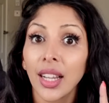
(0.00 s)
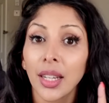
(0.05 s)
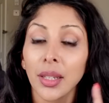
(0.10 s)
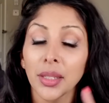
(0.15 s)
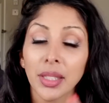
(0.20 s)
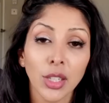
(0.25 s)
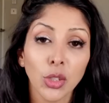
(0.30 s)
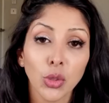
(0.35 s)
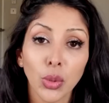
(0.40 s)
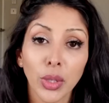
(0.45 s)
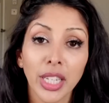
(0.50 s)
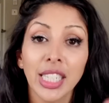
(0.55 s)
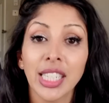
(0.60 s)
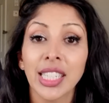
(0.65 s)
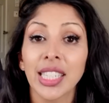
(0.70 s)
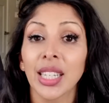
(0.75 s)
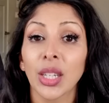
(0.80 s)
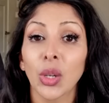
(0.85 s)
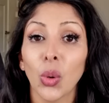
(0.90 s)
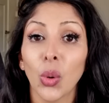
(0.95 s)
central
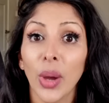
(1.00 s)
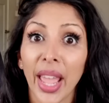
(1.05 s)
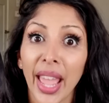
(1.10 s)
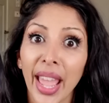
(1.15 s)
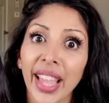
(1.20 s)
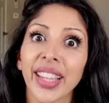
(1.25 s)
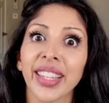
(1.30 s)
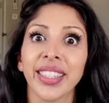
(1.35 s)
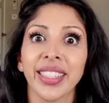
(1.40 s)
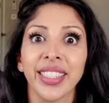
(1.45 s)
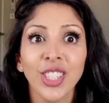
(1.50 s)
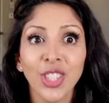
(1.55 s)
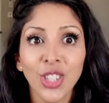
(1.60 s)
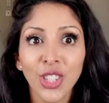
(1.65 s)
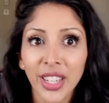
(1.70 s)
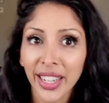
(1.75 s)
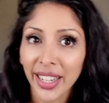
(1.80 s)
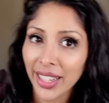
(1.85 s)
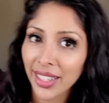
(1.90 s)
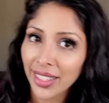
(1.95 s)
heating or air
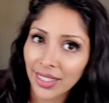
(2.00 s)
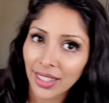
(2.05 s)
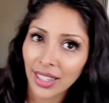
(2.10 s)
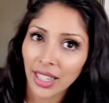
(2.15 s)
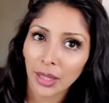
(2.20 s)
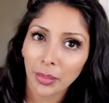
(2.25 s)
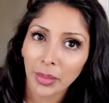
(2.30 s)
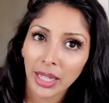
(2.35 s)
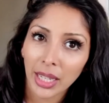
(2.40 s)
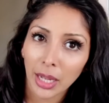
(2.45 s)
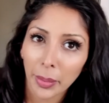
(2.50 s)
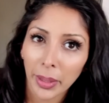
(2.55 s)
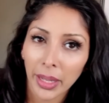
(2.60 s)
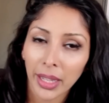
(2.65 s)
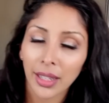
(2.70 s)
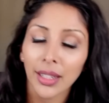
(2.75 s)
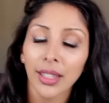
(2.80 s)
conditioning, like me up here,